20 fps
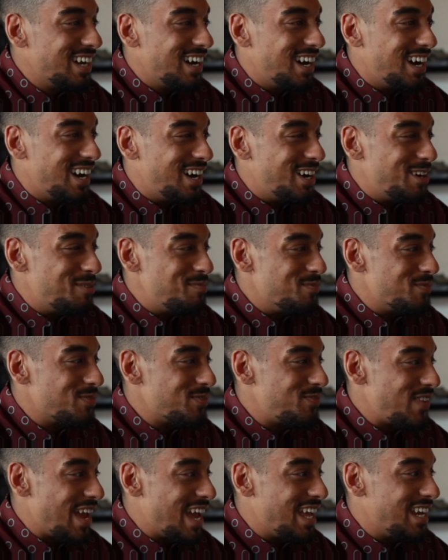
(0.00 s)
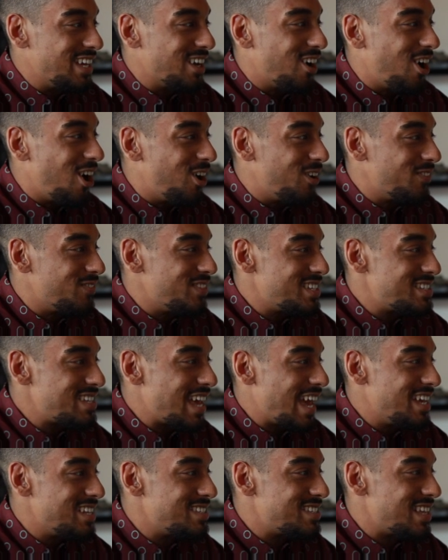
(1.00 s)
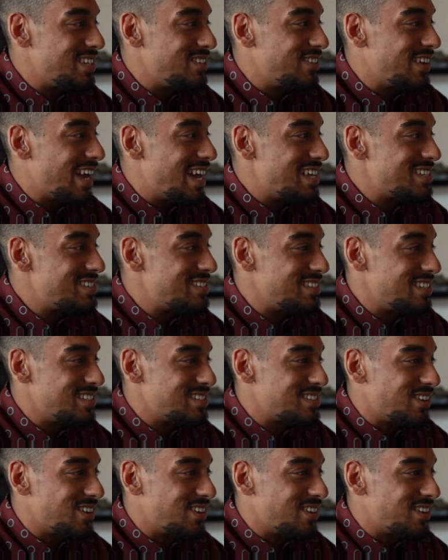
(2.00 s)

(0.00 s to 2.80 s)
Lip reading: fanning all of this haze that you guys see.